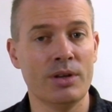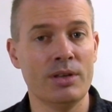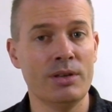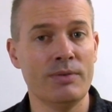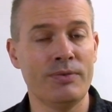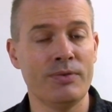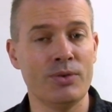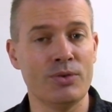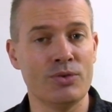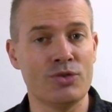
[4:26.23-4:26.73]
in
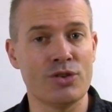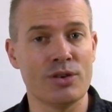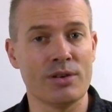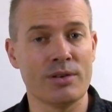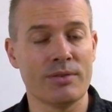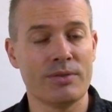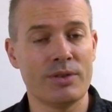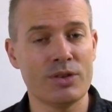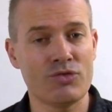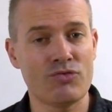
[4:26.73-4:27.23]
the future
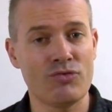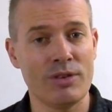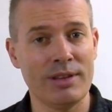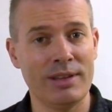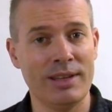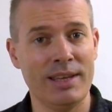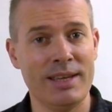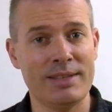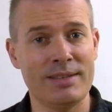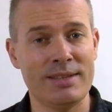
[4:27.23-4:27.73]
that's
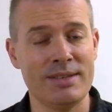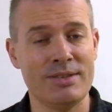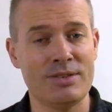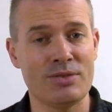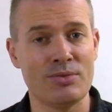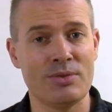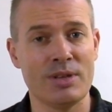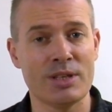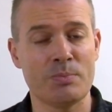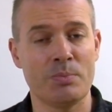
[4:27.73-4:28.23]
related
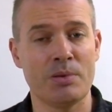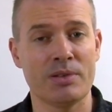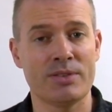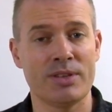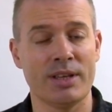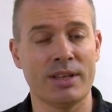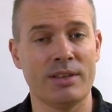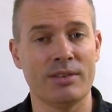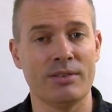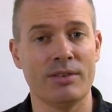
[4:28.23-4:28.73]
to this
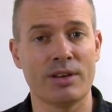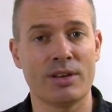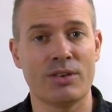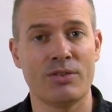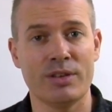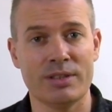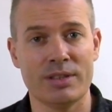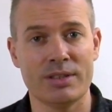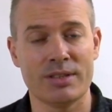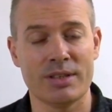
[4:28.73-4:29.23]
particular
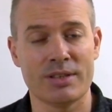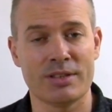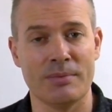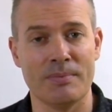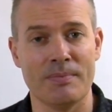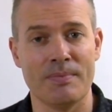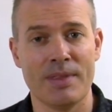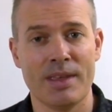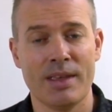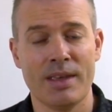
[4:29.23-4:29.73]

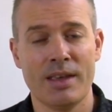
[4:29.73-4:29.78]
criticism.